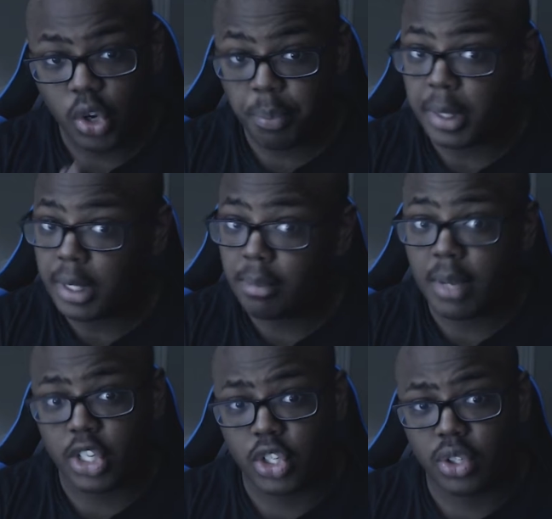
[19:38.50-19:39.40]
you pretty
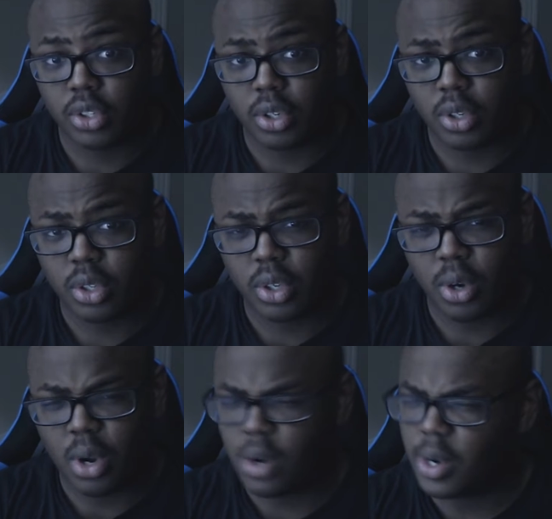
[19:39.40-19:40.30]
much
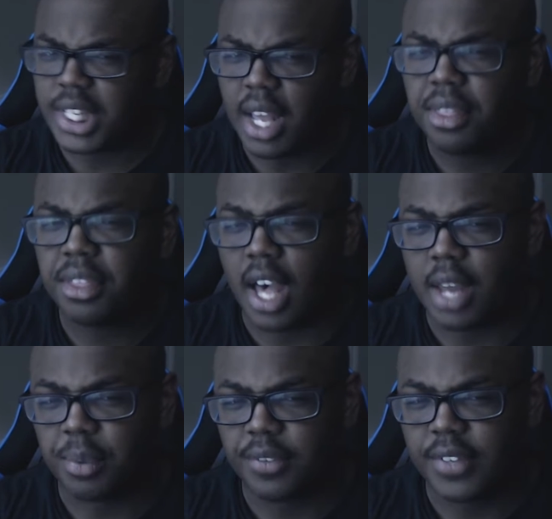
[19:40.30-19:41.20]
are a death
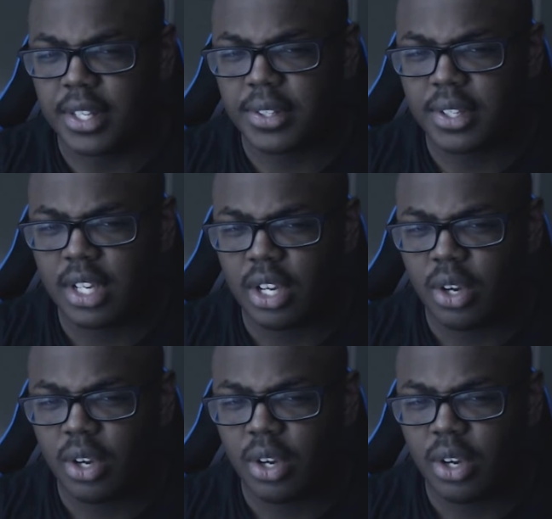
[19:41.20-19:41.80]
god with this,